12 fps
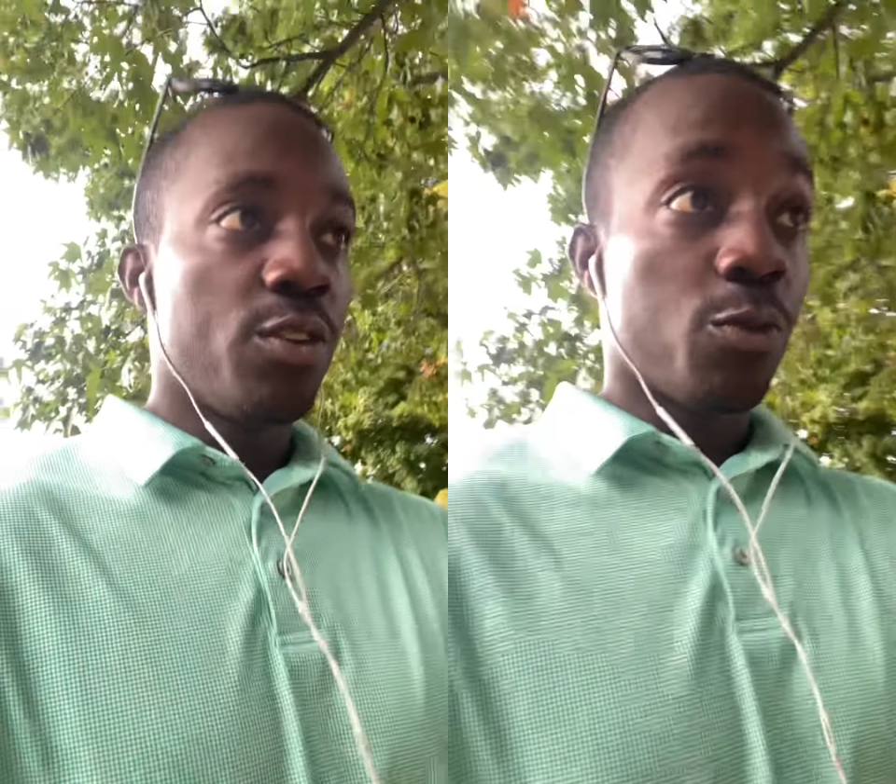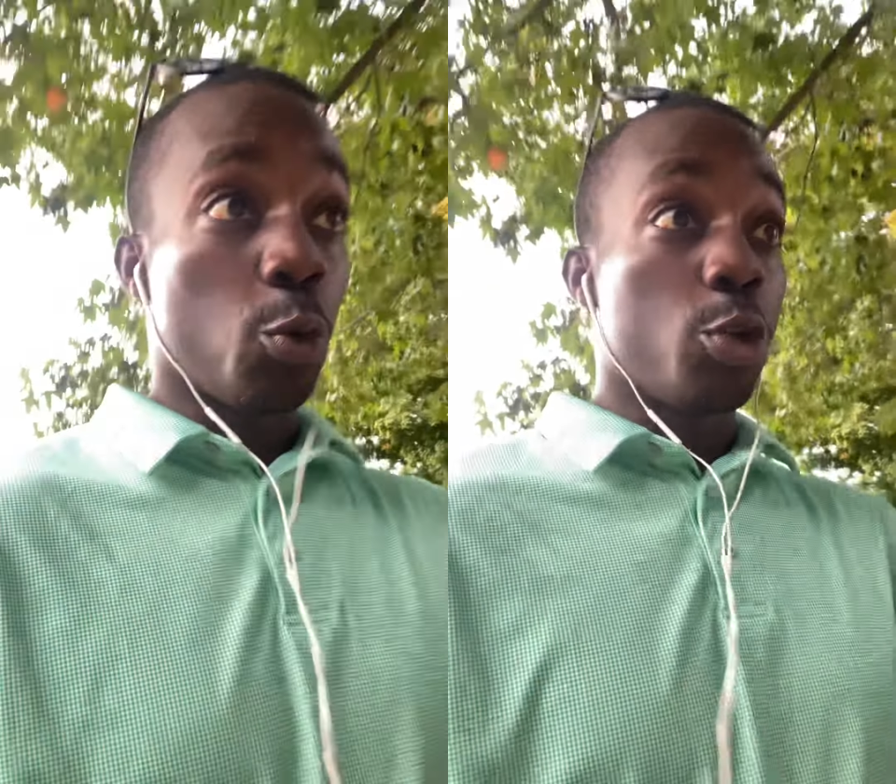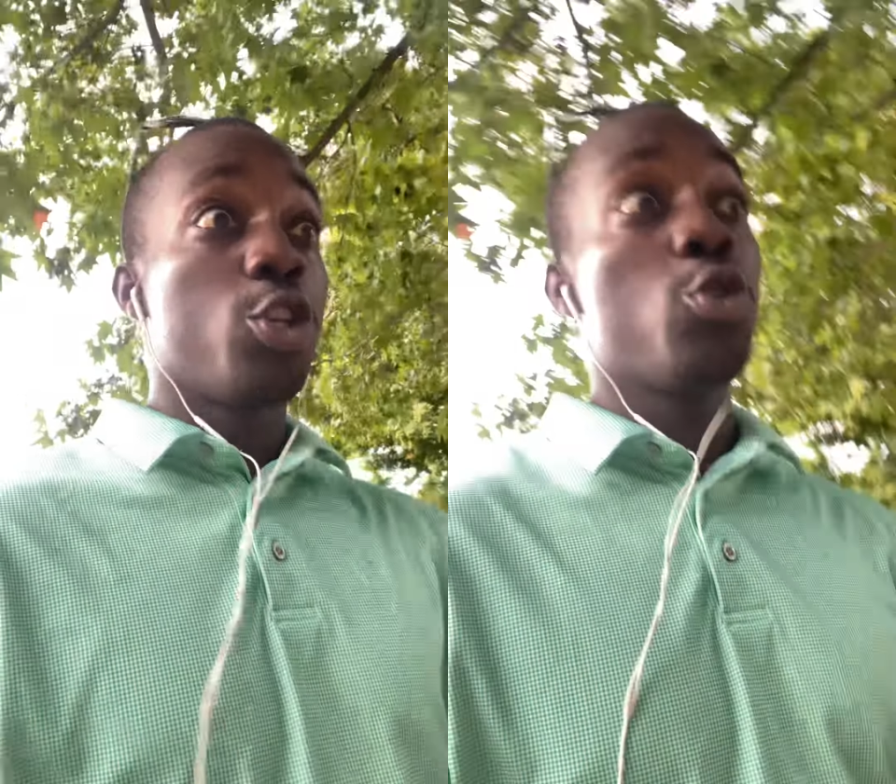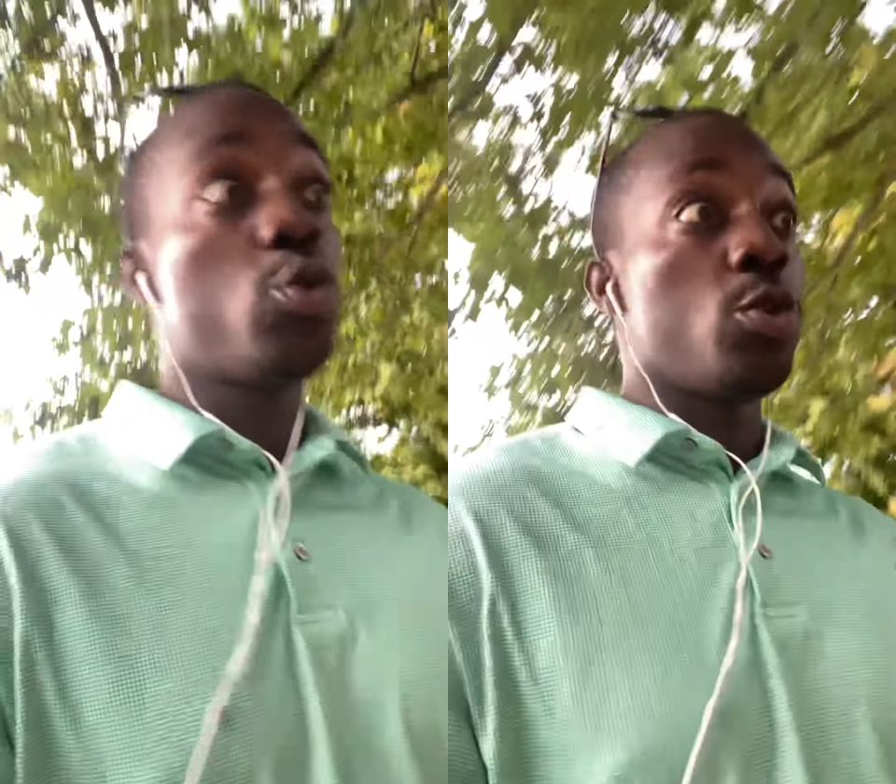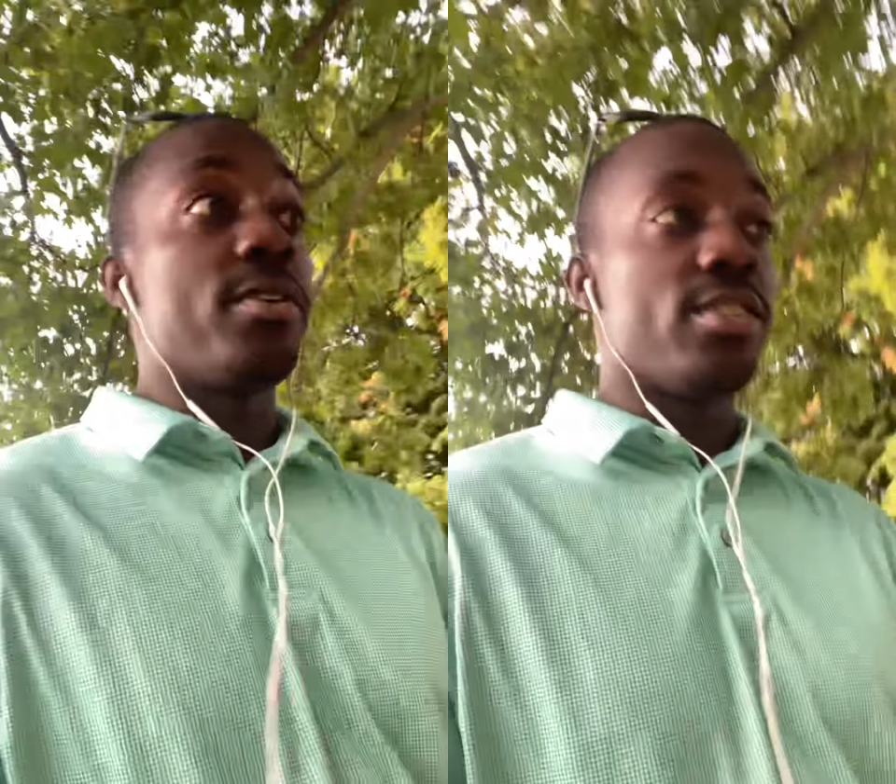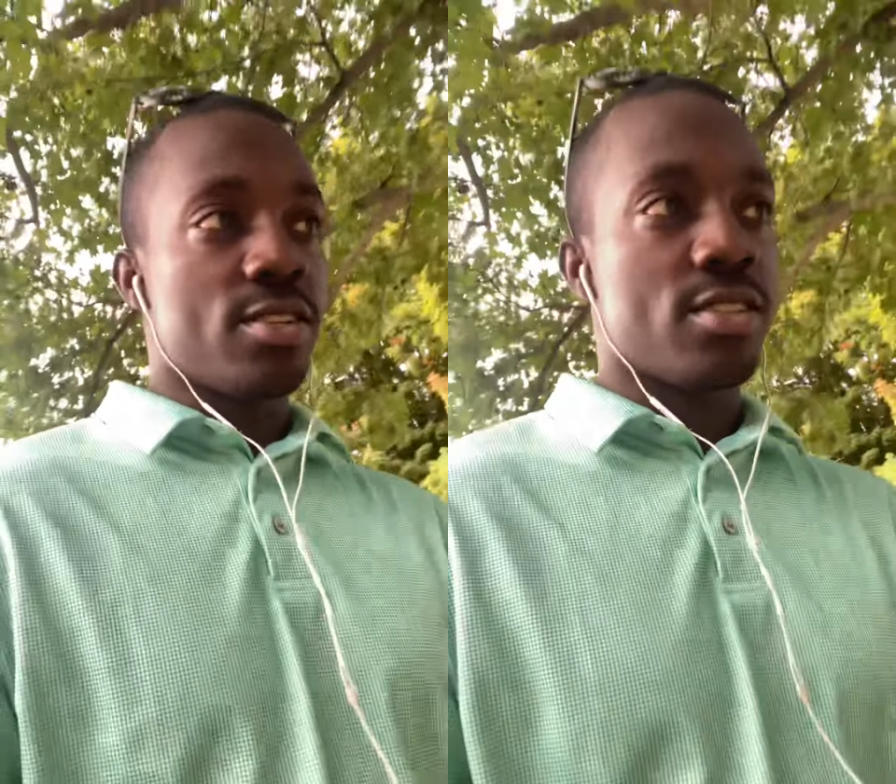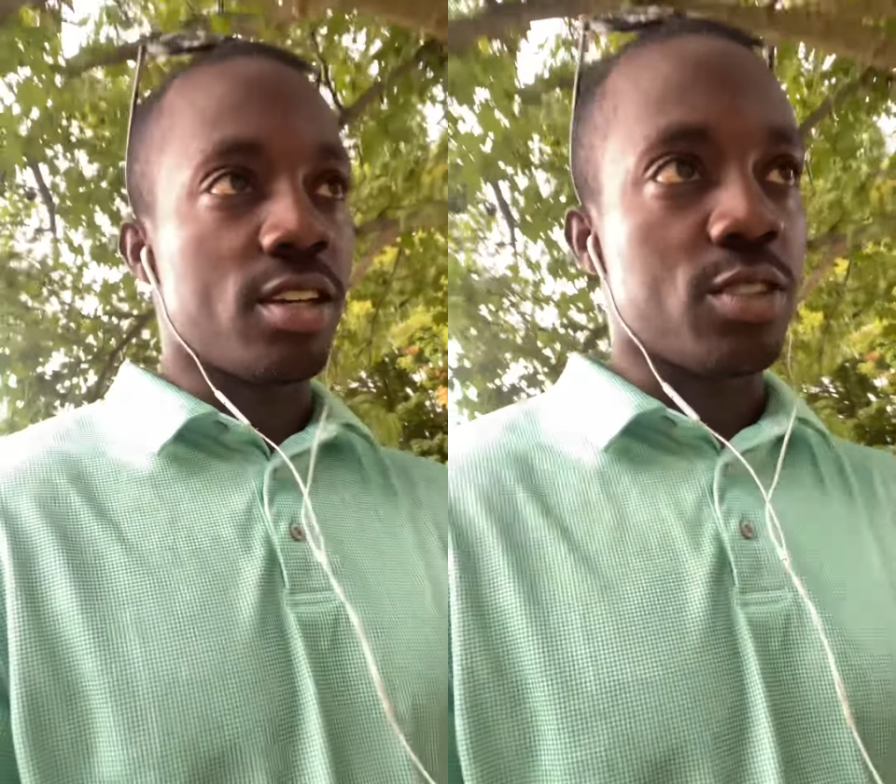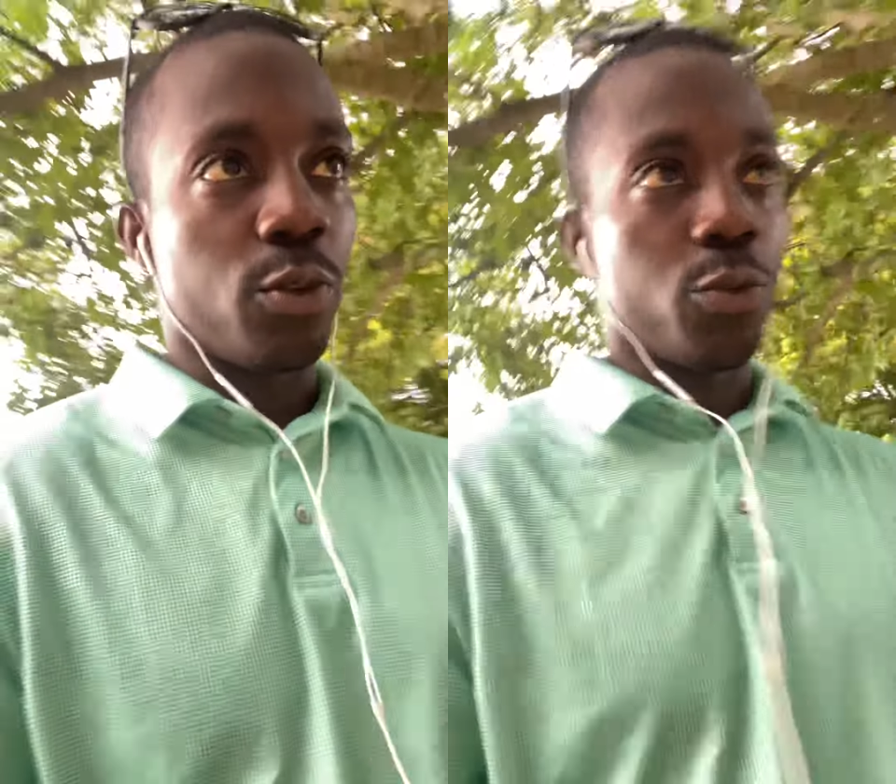for you to be successful,